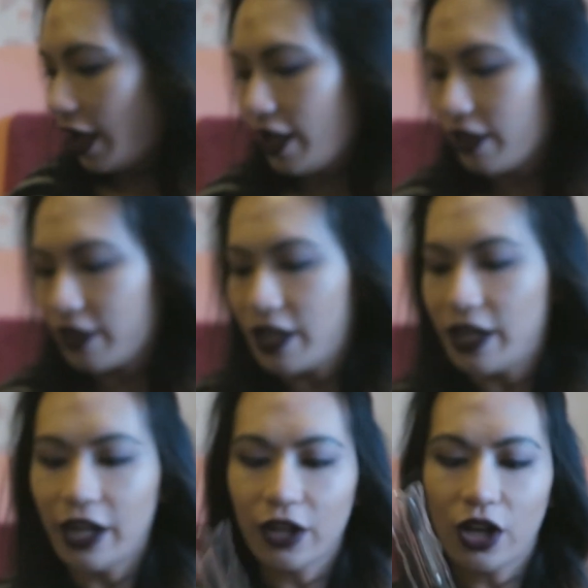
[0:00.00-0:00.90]
And
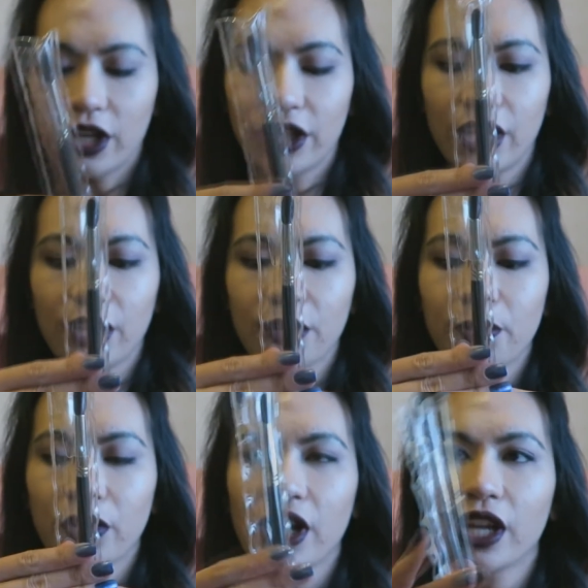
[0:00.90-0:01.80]
then I got another
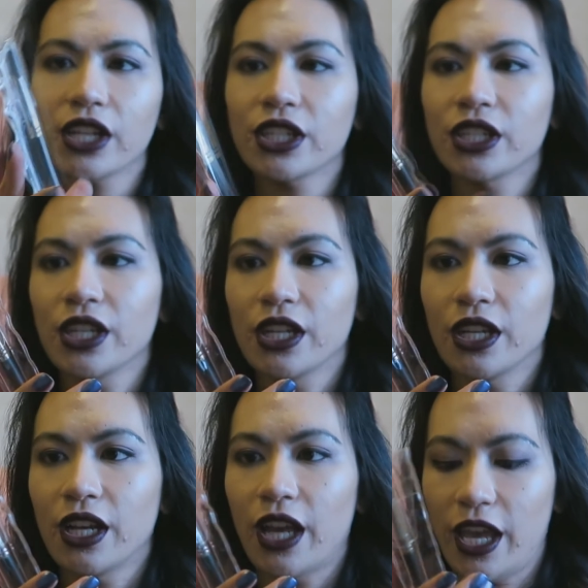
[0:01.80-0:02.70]
brush,
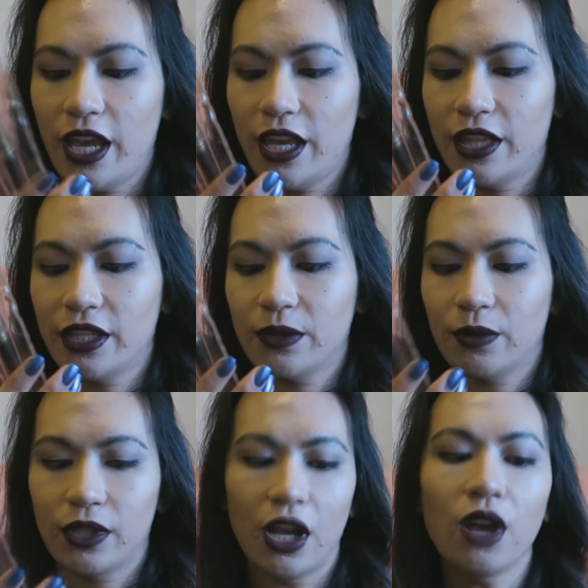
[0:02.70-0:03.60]
and this
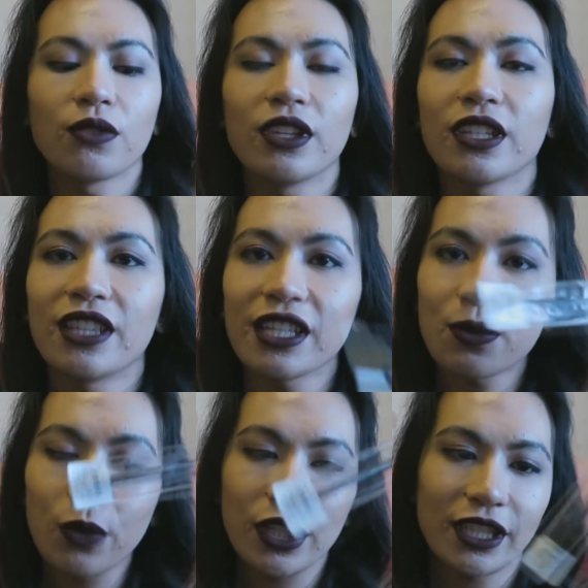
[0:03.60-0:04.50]
one,
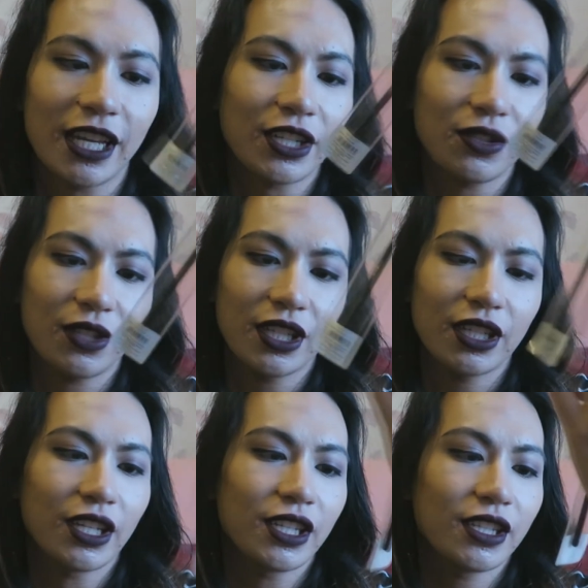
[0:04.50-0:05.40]
this one is
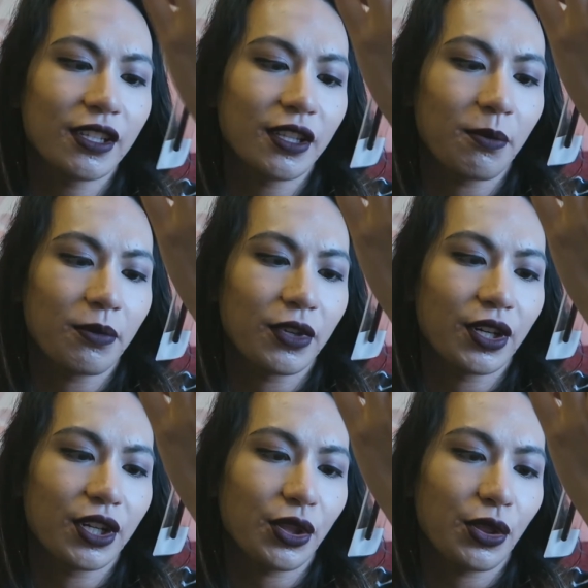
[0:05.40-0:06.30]
actually in the
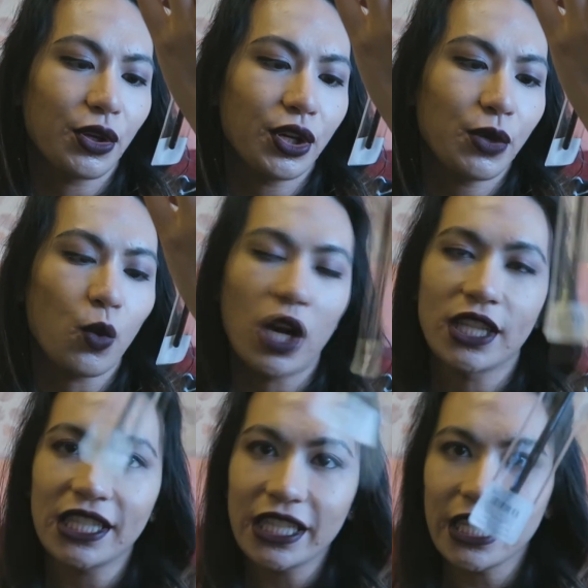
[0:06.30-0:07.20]
number
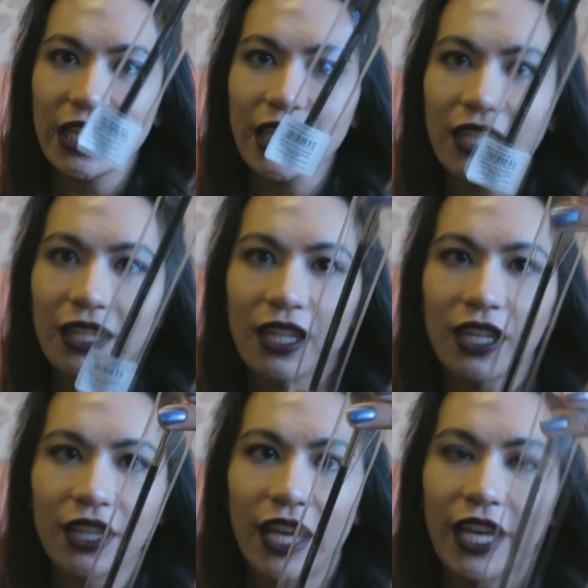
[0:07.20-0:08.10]
31T,
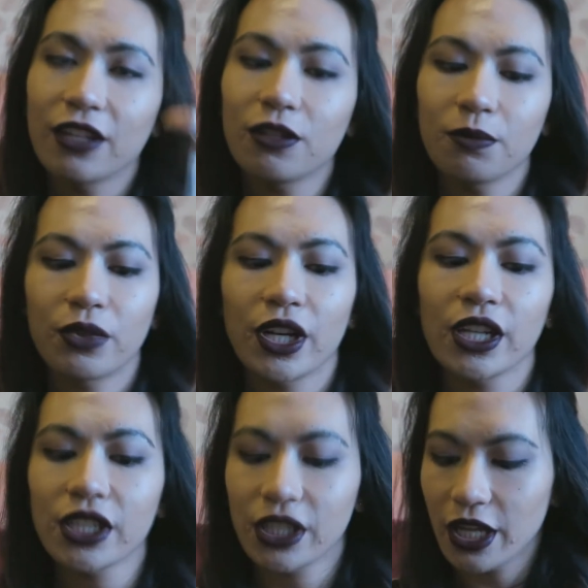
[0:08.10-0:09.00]
the angled
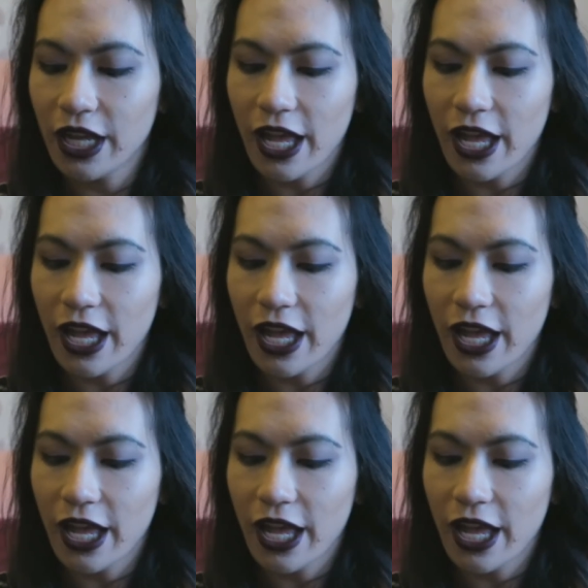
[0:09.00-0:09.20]
brush.